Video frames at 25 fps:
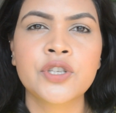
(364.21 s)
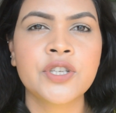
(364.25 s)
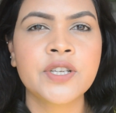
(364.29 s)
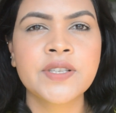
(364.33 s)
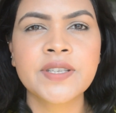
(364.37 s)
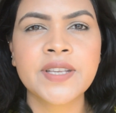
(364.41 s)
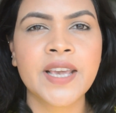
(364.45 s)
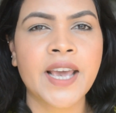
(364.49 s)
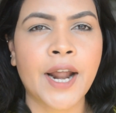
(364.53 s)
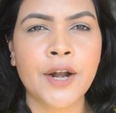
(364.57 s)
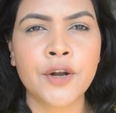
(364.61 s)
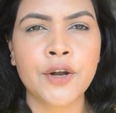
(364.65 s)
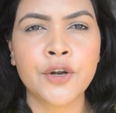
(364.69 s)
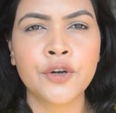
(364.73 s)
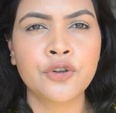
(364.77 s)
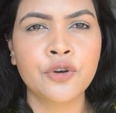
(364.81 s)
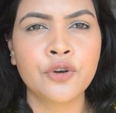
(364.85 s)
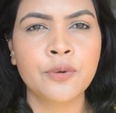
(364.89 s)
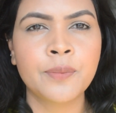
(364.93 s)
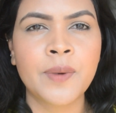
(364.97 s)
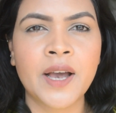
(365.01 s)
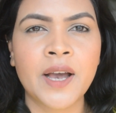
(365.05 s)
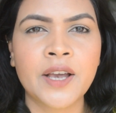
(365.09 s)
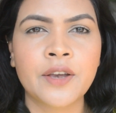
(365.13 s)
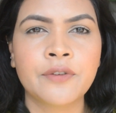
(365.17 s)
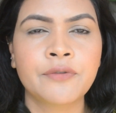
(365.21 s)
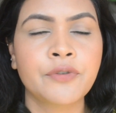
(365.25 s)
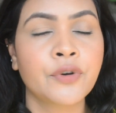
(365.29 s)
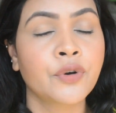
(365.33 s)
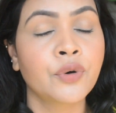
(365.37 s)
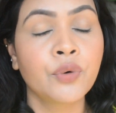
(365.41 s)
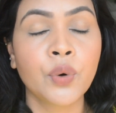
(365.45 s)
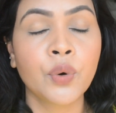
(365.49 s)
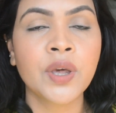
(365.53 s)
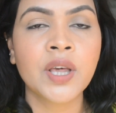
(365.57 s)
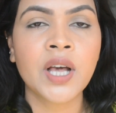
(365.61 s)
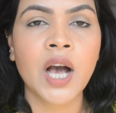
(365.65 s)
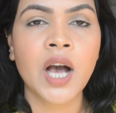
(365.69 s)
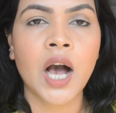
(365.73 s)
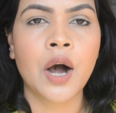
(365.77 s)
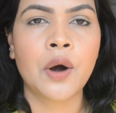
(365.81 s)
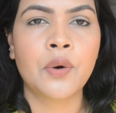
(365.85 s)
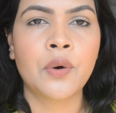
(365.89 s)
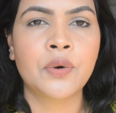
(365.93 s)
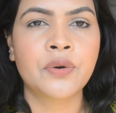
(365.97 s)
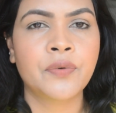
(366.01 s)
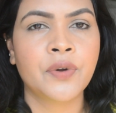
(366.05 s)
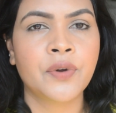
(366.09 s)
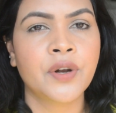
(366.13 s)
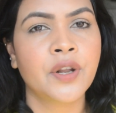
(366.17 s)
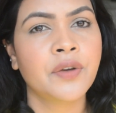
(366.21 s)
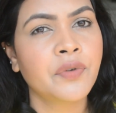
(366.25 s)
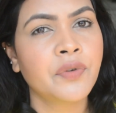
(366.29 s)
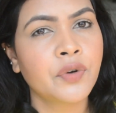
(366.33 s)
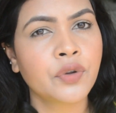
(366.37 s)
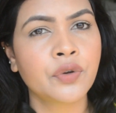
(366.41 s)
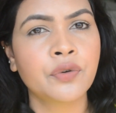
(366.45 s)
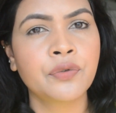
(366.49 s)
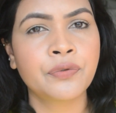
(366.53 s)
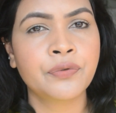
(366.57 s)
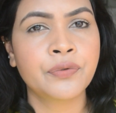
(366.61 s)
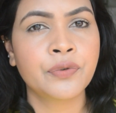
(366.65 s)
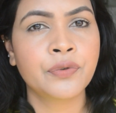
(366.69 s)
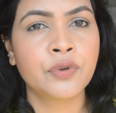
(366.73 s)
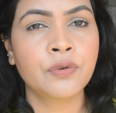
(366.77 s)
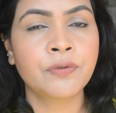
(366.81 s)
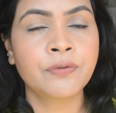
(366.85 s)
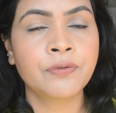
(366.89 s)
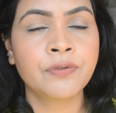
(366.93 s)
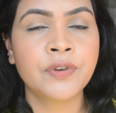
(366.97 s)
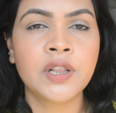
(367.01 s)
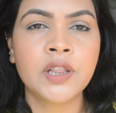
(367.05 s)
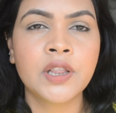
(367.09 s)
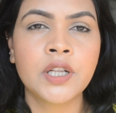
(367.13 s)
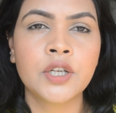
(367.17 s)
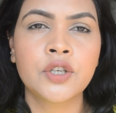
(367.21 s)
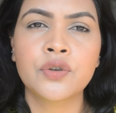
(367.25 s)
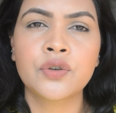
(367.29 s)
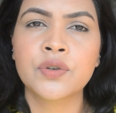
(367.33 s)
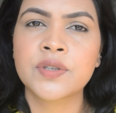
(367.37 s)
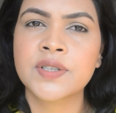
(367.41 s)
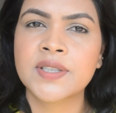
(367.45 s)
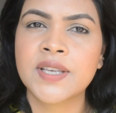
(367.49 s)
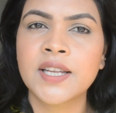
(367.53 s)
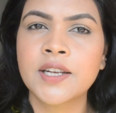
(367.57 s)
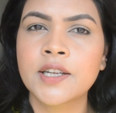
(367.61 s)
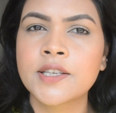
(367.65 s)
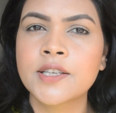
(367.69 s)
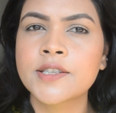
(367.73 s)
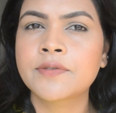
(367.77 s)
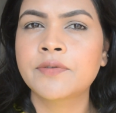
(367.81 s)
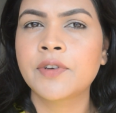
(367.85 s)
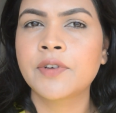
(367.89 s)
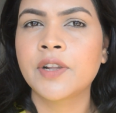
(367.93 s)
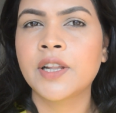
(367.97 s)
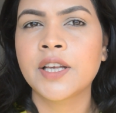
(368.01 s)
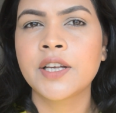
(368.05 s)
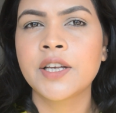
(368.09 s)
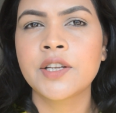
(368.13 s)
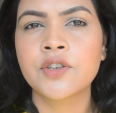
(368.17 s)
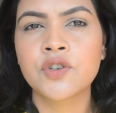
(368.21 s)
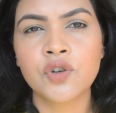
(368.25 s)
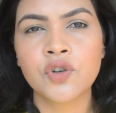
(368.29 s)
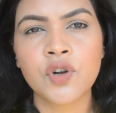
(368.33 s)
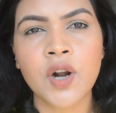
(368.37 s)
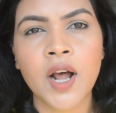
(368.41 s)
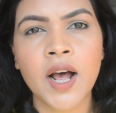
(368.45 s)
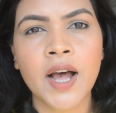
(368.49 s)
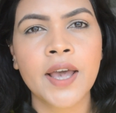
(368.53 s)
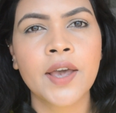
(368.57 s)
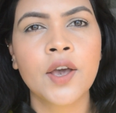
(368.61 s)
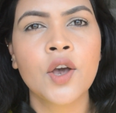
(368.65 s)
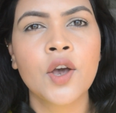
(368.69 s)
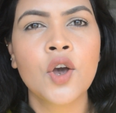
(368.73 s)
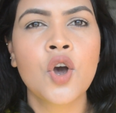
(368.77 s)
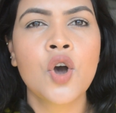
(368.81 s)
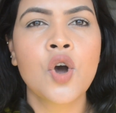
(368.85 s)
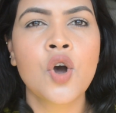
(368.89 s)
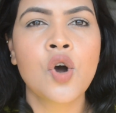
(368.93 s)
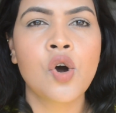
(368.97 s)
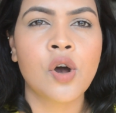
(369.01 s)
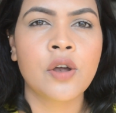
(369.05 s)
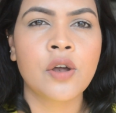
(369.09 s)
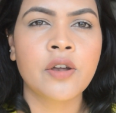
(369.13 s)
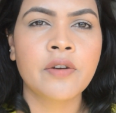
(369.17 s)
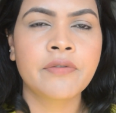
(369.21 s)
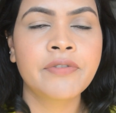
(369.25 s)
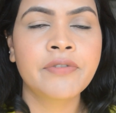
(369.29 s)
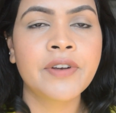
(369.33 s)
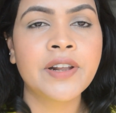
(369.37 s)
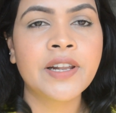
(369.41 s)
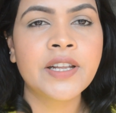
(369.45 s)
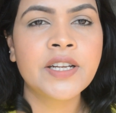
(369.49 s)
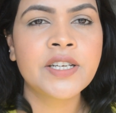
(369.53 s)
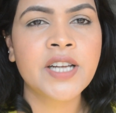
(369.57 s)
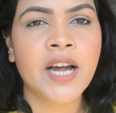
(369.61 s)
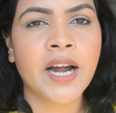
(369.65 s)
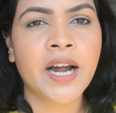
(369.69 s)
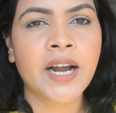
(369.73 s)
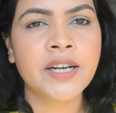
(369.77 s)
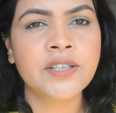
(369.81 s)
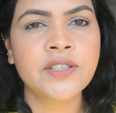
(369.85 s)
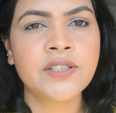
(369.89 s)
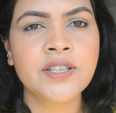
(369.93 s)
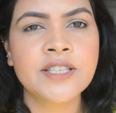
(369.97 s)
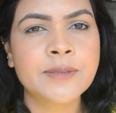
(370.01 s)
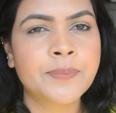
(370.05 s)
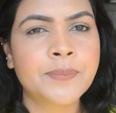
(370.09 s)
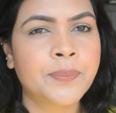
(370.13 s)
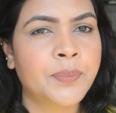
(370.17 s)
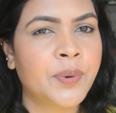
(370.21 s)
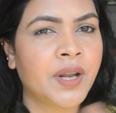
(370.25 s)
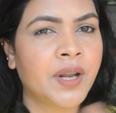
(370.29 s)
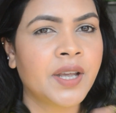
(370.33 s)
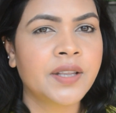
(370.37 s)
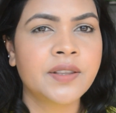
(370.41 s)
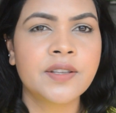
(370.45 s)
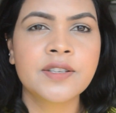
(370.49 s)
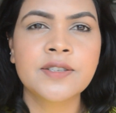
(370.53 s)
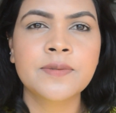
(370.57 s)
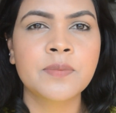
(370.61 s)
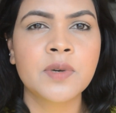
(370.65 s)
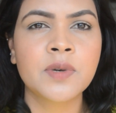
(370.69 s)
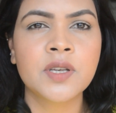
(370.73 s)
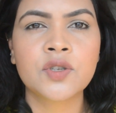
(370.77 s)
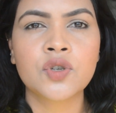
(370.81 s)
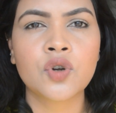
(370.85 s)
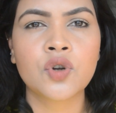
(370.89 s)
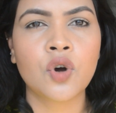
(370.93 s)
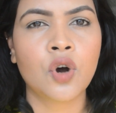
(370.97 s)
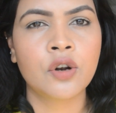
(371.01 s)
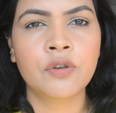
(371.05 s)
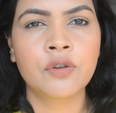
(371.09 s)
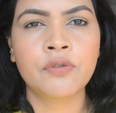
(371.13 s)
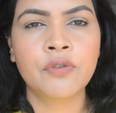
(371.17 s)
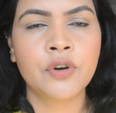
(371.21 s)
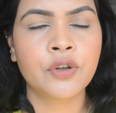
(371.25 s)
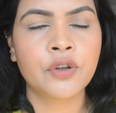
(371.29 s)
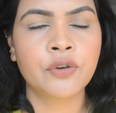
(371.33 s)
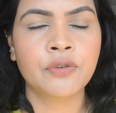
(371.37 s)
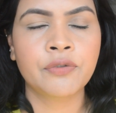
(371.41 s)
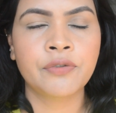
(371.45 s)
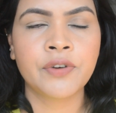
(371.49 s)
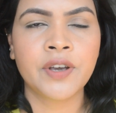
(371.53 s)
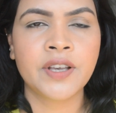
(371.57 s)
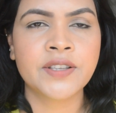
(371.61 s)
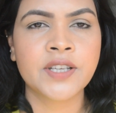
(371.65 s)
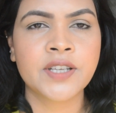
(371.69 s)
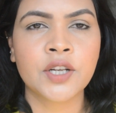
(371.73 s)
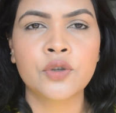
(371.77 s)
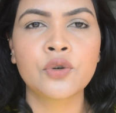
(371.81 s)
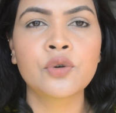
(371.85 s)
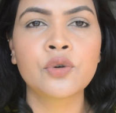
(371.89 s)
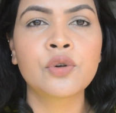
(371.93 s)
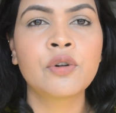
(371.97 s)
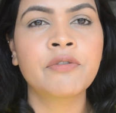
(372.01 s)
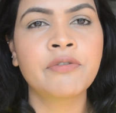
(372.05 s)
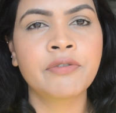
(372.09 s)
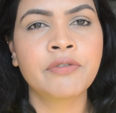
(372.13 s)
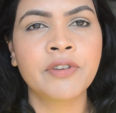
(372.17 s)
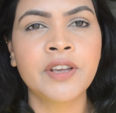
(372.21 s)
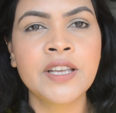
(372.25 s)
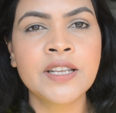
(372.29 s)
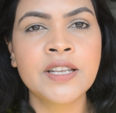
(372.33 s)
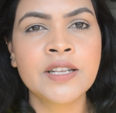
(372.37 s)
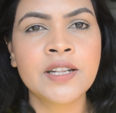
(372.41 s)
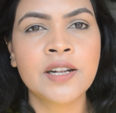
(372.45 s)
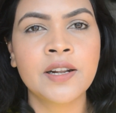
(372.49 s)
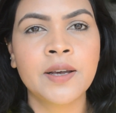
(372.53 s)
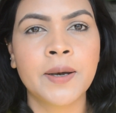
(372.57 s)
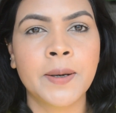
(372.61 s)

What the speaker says: just carry in your bag if you're going out. Whenever you feel that your skin is feeling dry or you're feeling tired, just spray this mist all over your face, and you'll feel